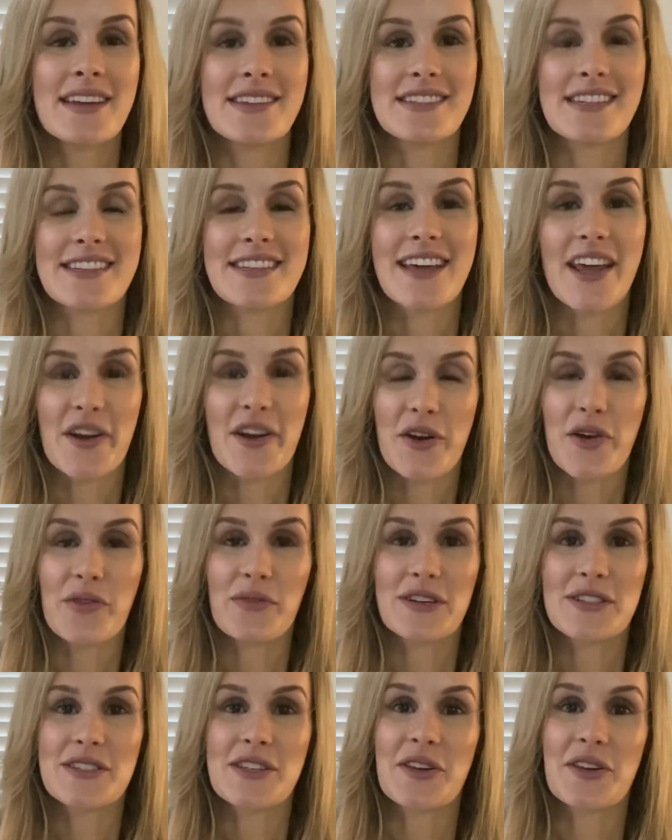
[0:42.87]
Just head on
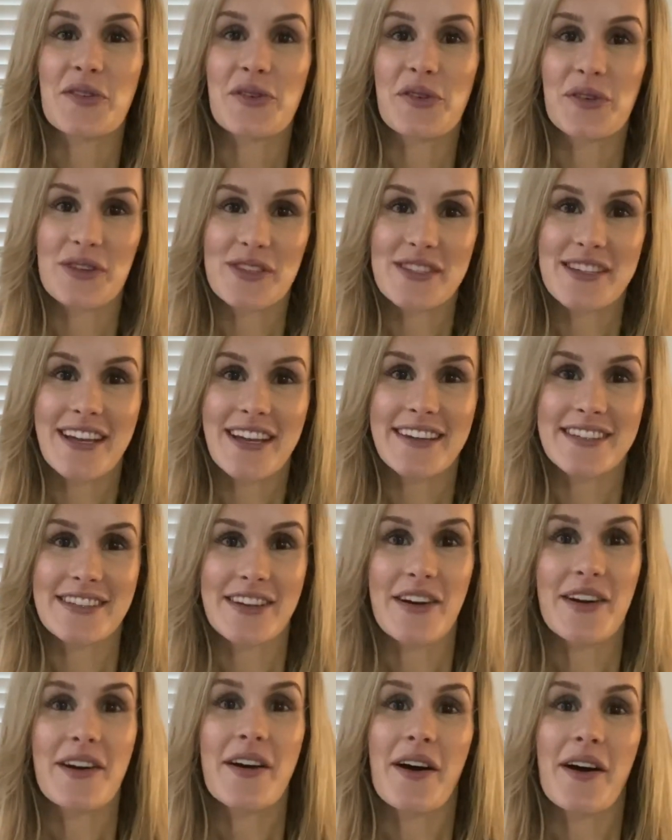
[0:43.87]
over to
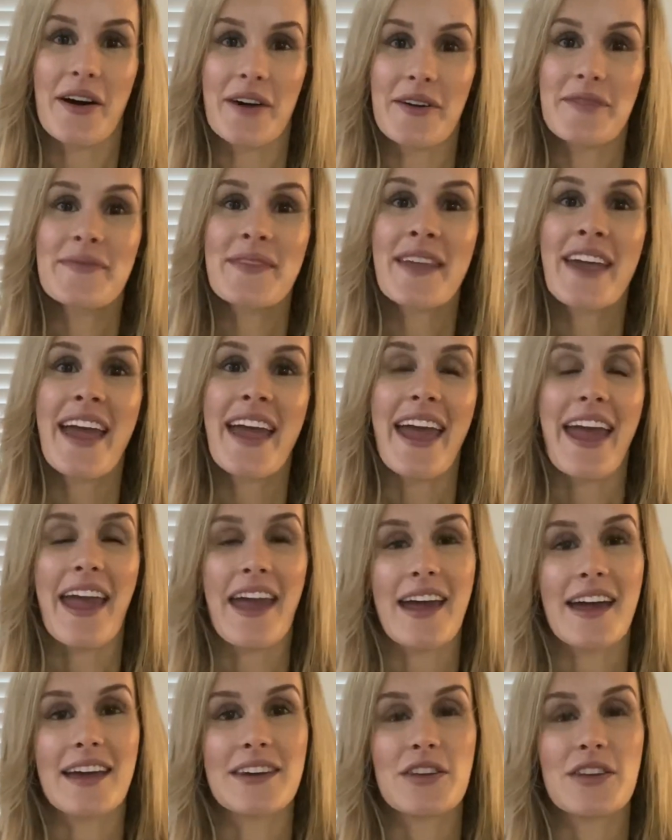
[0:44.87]
NicoleSinga.com
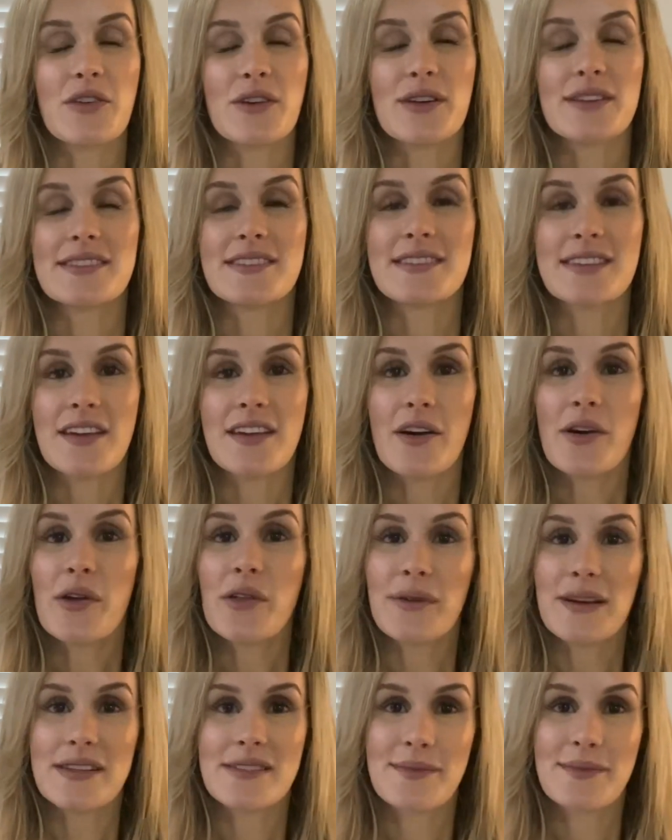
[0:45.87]
and you can see all
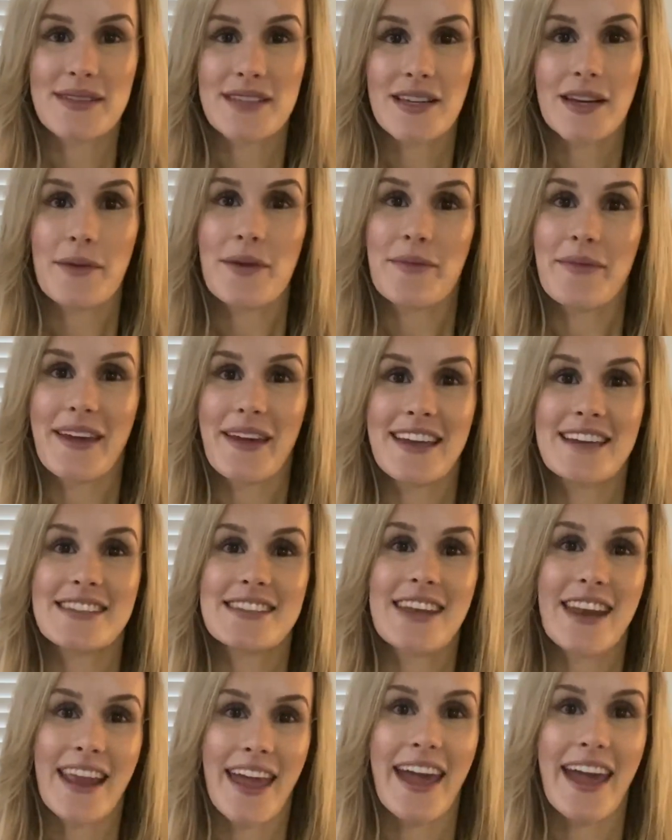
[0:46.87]
the recipes I'm gonna be making
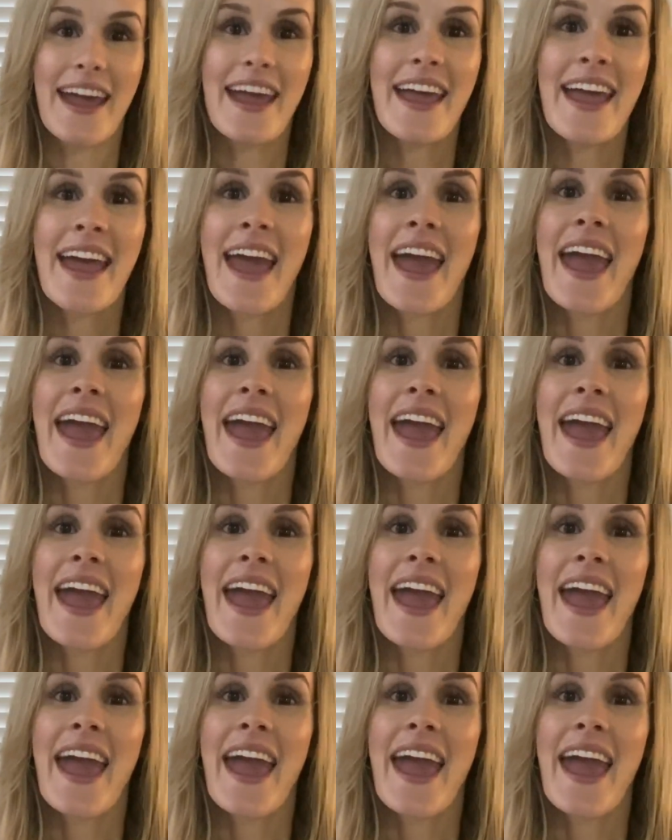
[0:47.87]
today.